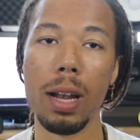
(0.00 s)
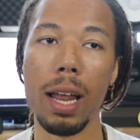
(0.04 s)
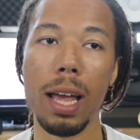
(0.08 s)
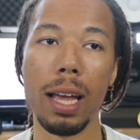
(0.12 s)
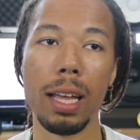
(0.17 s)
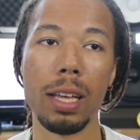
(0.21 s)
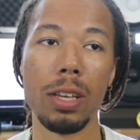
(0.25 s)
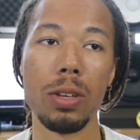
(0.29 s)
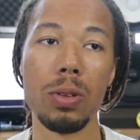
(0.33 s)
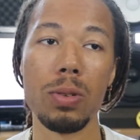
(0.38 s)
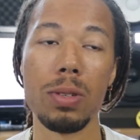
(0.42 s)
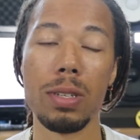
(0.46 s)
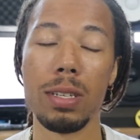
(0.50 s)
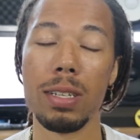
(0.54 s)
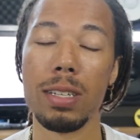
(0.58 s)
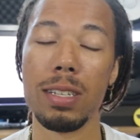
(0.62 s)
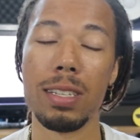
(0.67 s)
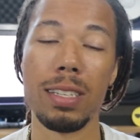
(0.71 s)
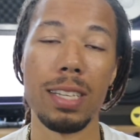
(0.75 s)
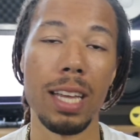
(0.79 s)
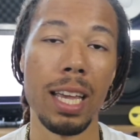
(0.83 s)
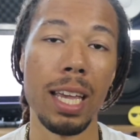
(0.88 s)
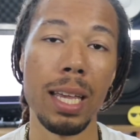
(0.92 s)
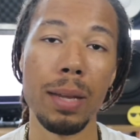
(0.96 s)
like using the
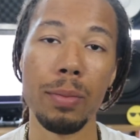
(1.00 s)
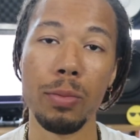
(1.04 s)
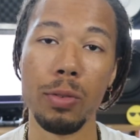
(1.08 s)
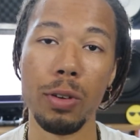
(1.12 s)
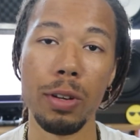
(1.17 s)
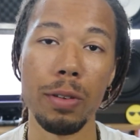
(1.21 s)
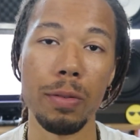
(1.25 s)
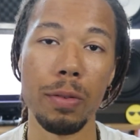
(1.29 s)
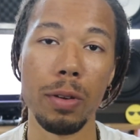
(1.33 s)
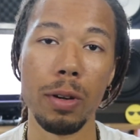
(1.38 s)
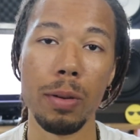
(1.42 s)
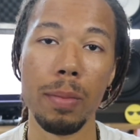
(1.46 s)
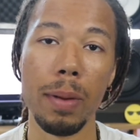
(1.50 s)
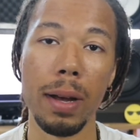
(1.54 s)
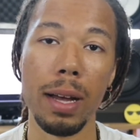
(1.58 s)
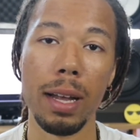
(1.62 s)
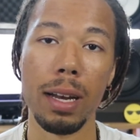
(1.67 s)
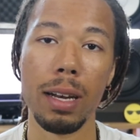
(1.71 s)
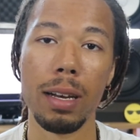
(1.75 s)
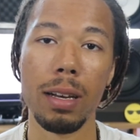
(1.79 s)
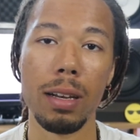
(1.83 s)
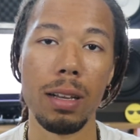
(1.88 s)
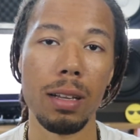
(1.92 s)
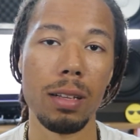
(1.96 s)
same reverb
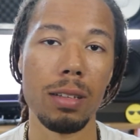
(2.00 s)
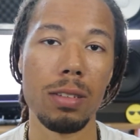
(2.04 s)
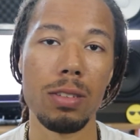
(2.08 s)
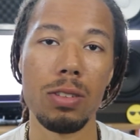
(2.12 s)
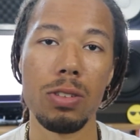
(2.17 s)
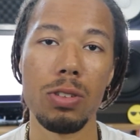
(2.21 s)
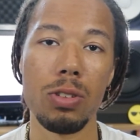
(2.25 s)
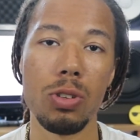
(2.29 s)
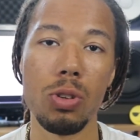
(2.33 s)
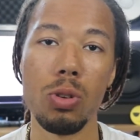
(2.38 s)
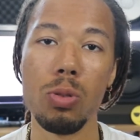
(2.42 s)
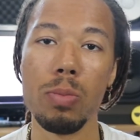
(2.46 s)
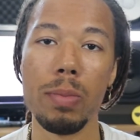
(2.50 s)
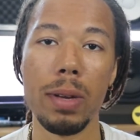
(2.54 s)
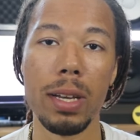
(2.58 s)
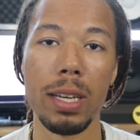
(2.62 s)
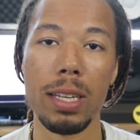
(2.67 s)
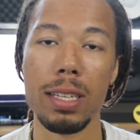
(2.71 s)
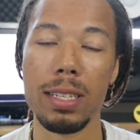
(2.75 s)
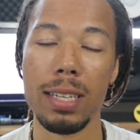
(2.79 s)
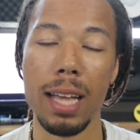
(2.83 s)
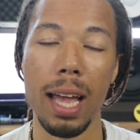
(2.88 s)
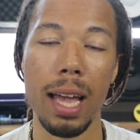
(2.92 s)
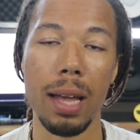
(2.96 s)
on too
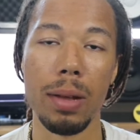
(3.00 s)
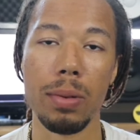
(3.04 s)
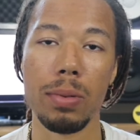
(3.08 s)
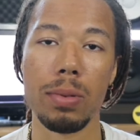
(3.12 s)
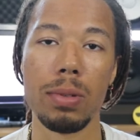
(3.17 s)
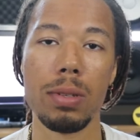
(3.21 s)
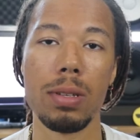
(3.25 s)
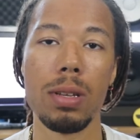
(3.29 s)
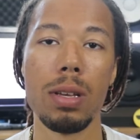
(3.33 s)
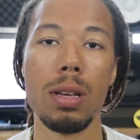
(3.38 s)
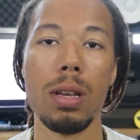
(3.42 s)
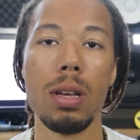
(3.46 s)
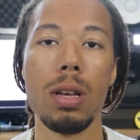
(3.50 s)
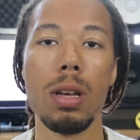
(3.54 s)
many sounds.